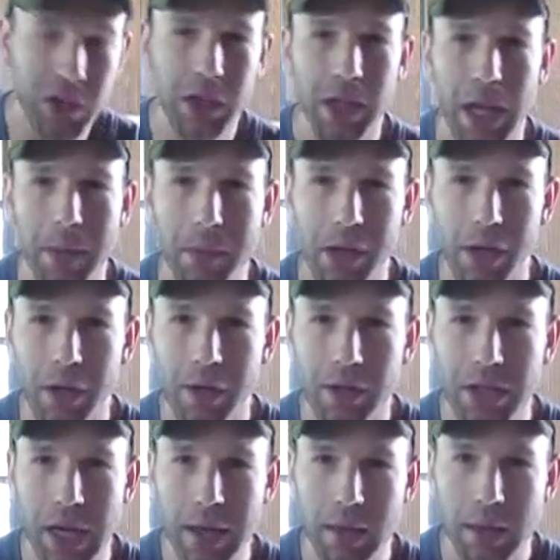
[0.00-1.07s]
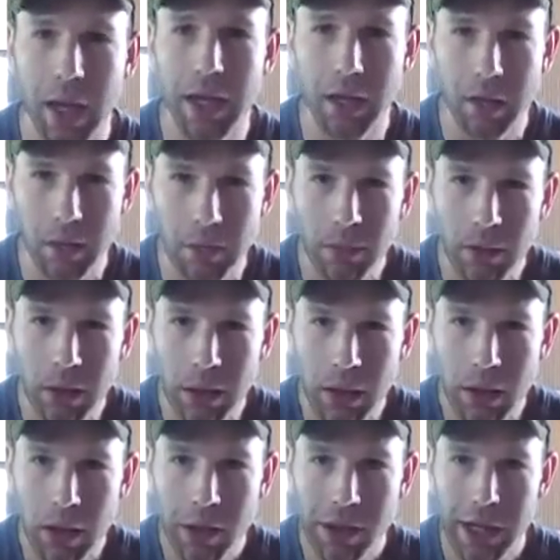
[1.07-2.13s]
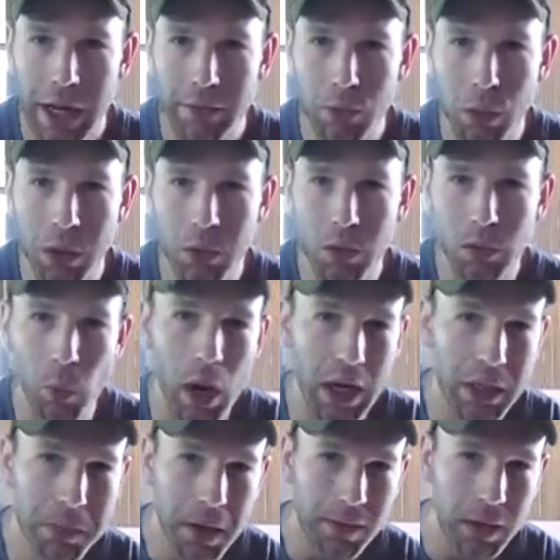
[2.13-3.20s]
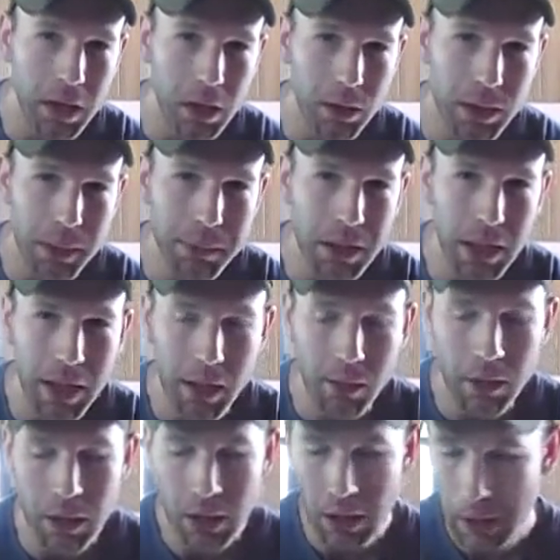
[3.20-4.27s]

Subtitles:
allow me to say thank you to everyone who's watched my videos up to now,